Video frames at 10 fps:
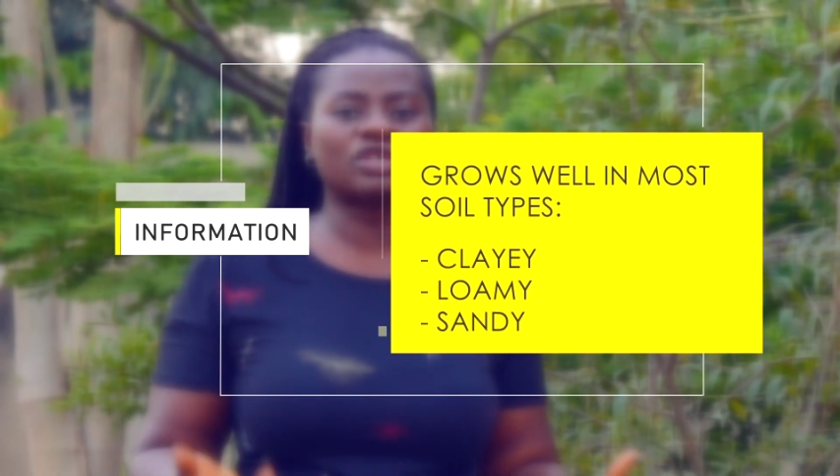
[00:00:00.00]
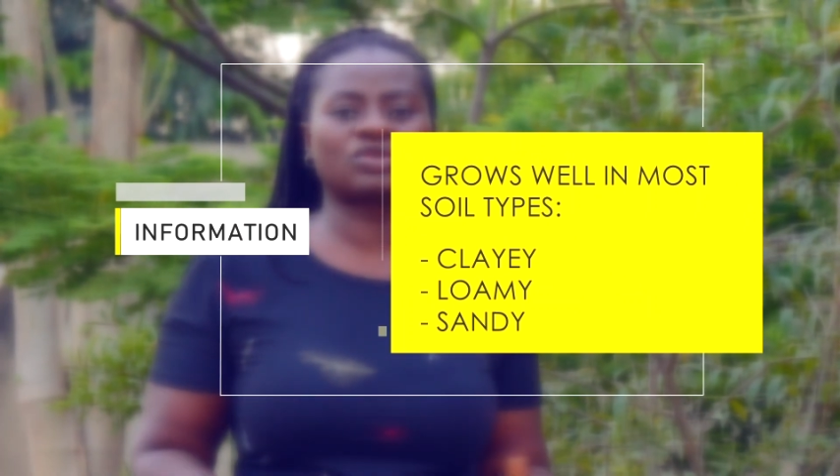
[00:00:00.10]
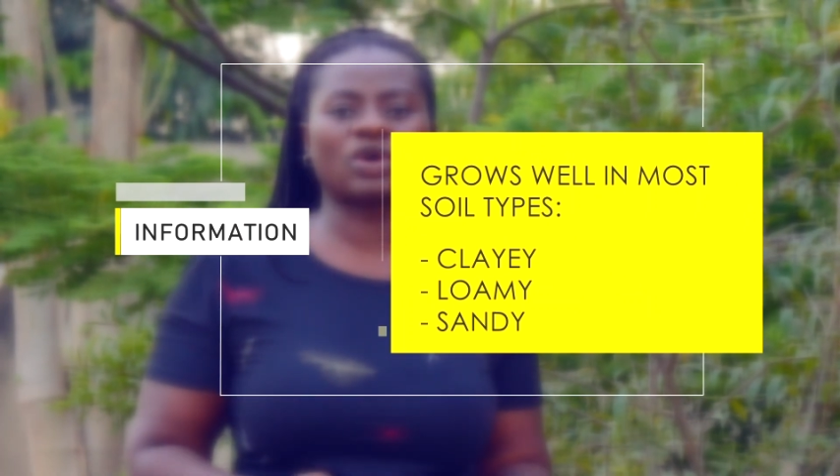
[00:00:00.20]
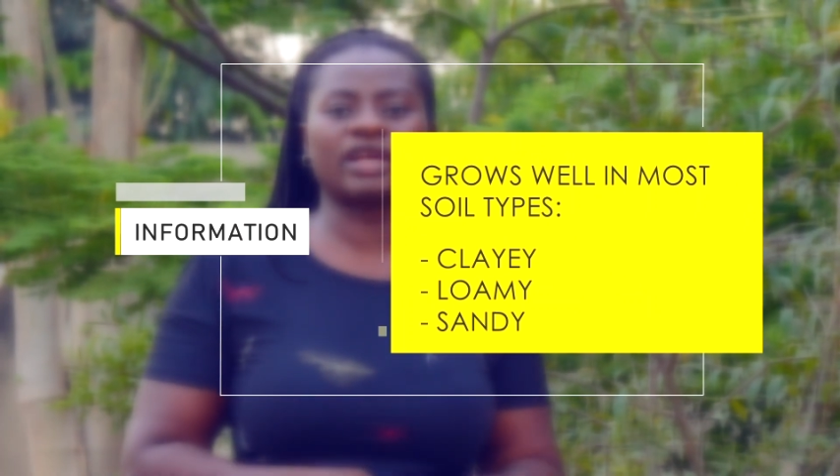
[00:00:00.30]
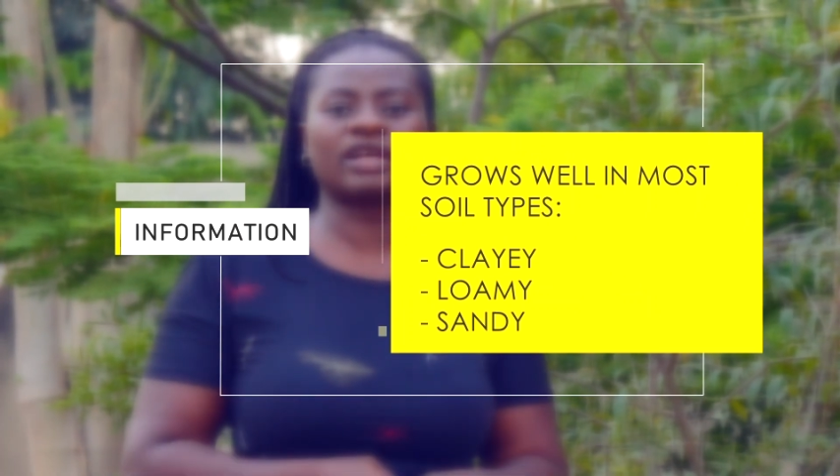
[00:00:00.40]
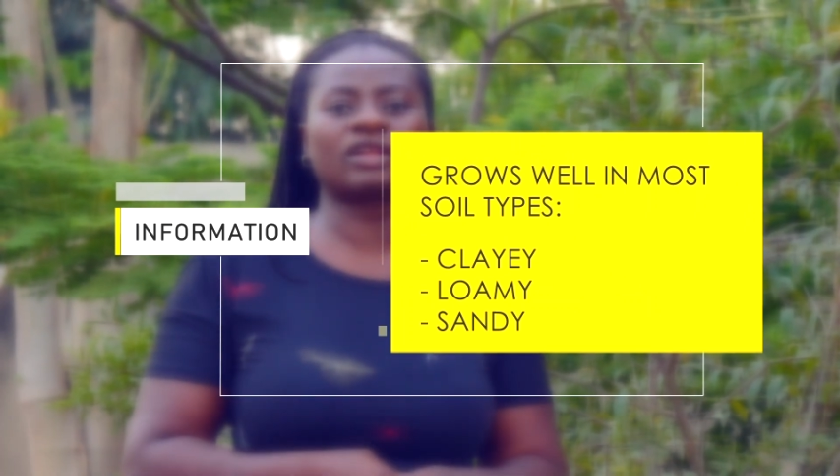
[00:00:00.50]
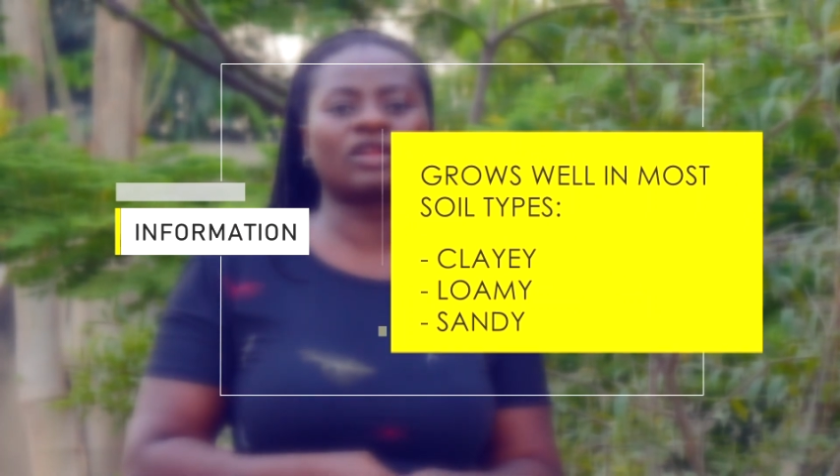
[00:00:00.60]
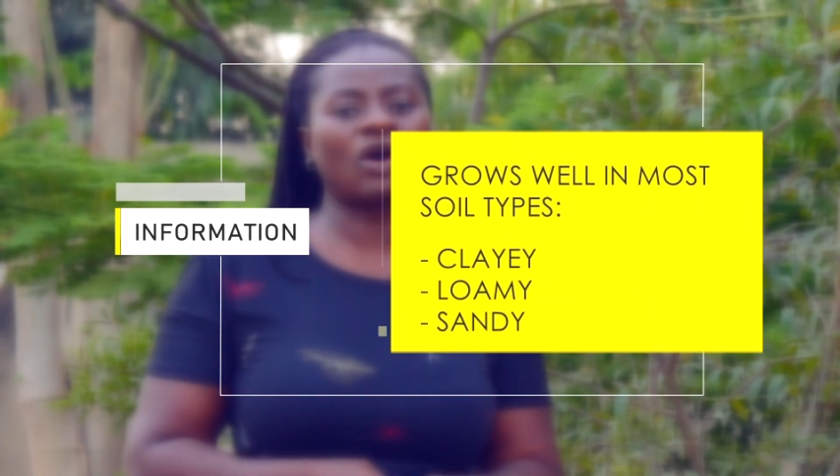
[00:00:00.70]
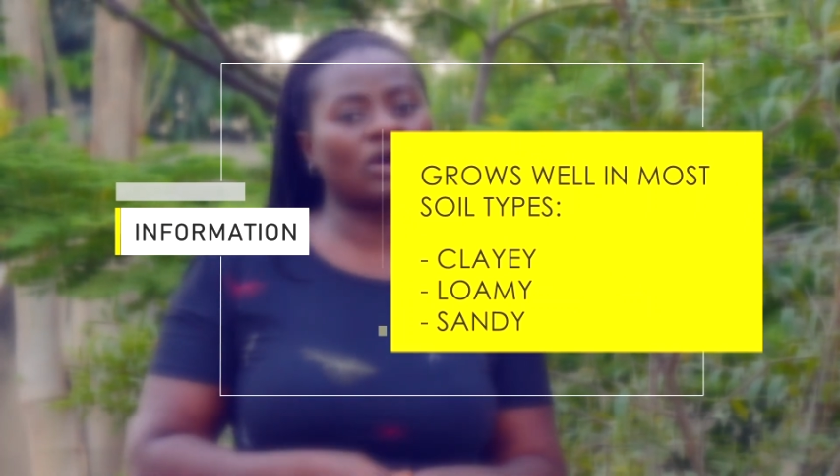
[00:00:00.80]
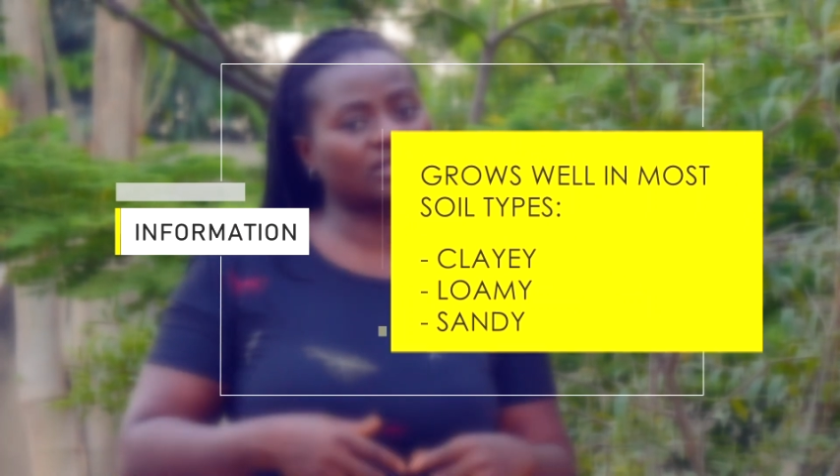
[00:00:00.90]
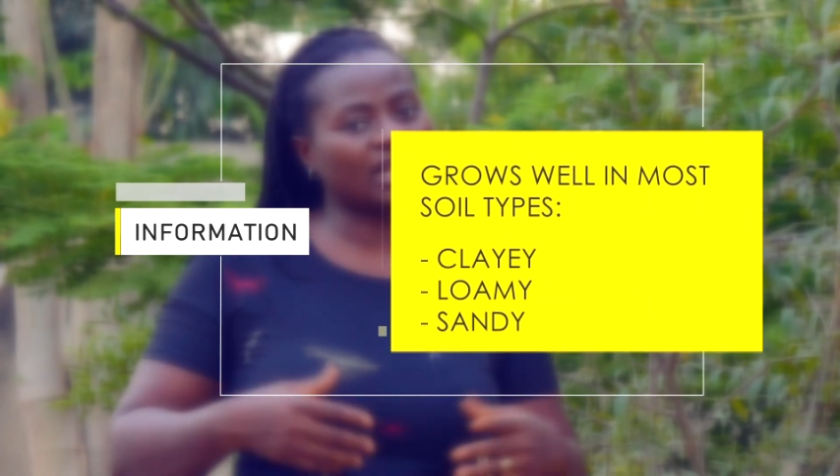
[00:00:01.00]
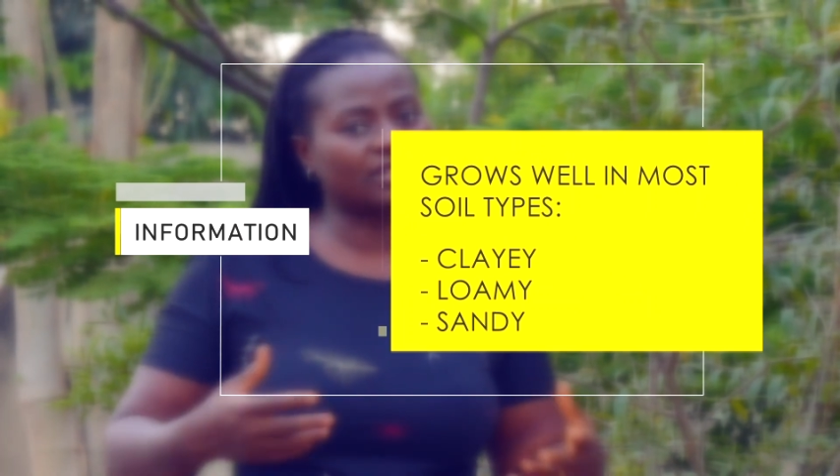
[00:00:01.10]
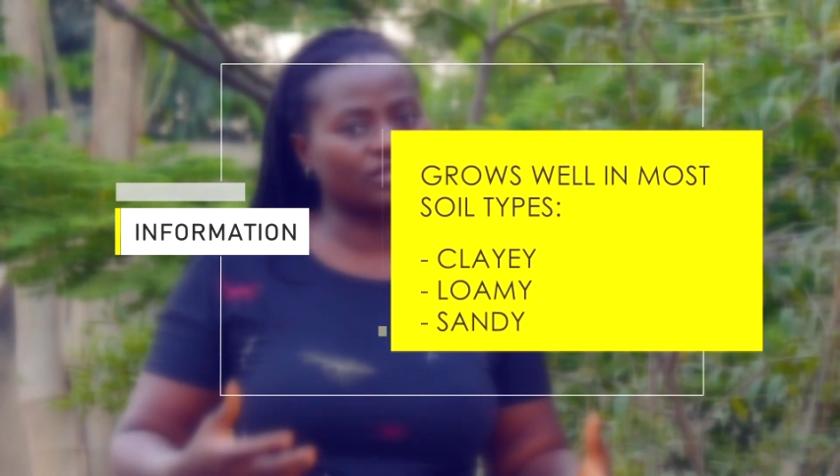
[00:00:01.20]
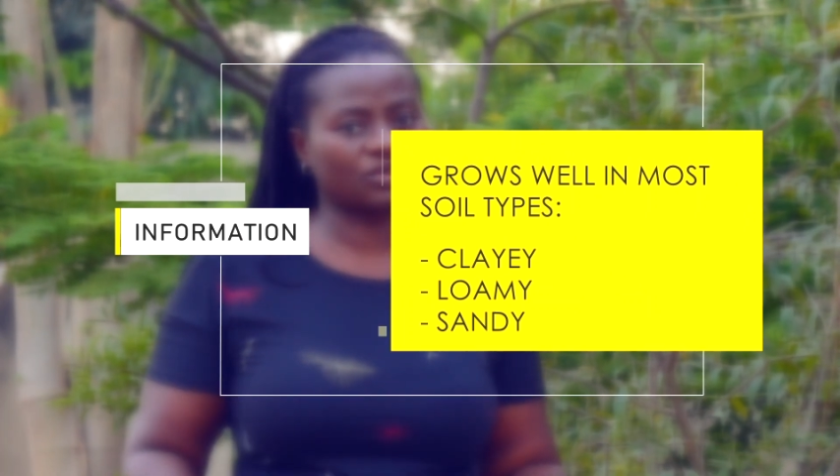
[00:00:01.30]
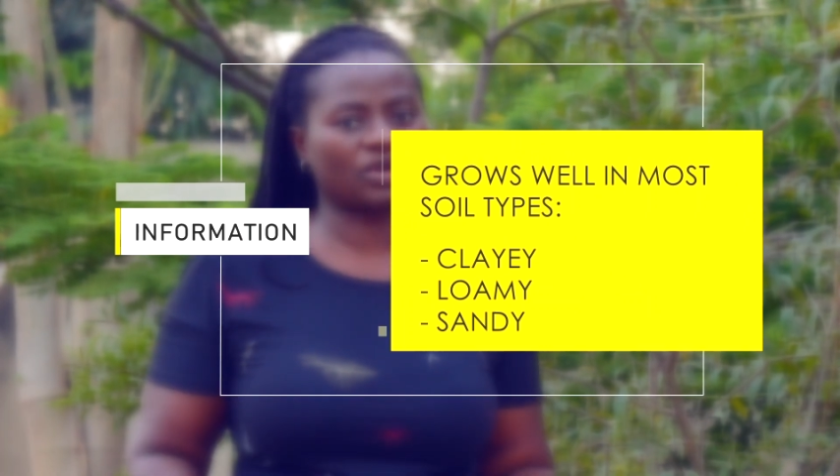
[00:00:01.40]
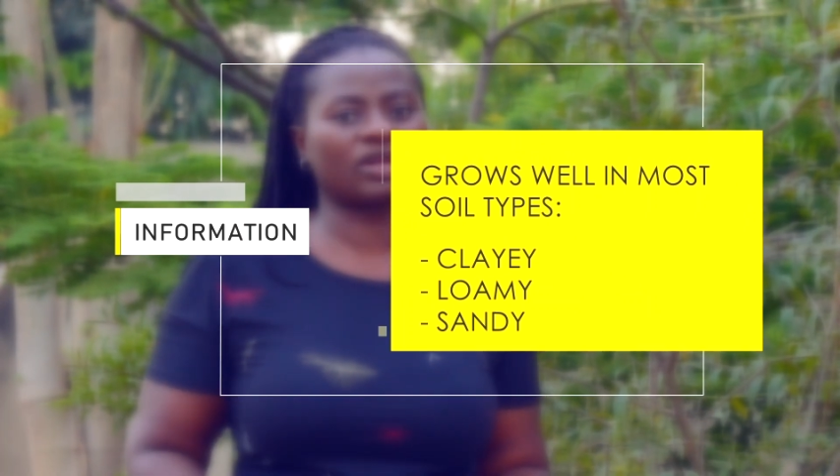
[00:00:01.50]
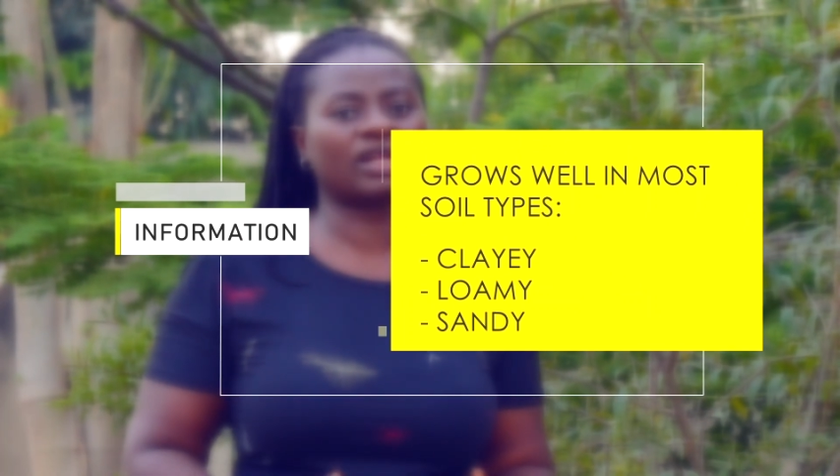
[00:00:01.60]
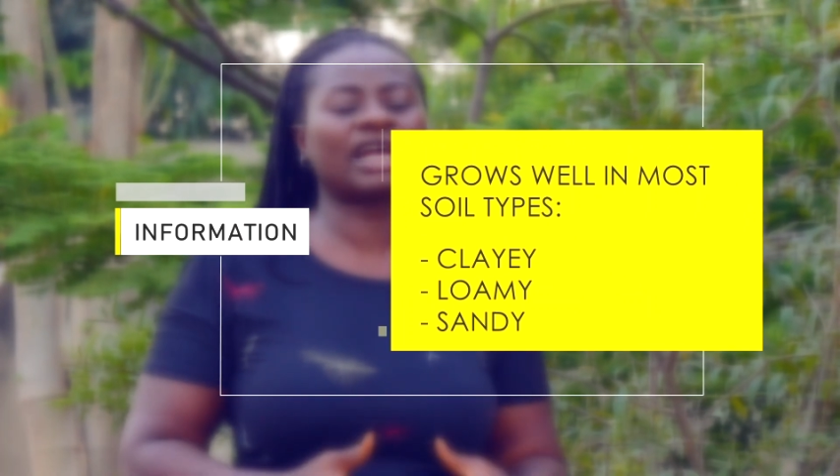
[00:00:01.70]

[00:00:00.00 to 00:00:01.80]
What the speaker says: soil or sandy soil.